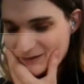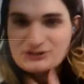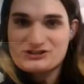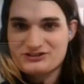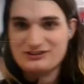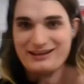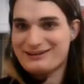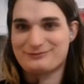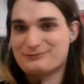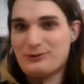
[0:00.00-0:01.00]
You're just like
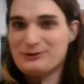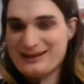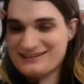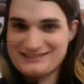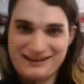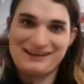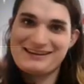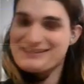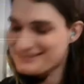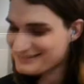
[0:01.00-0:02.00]
rolling
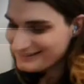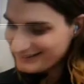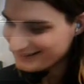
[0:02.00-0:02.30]
dice.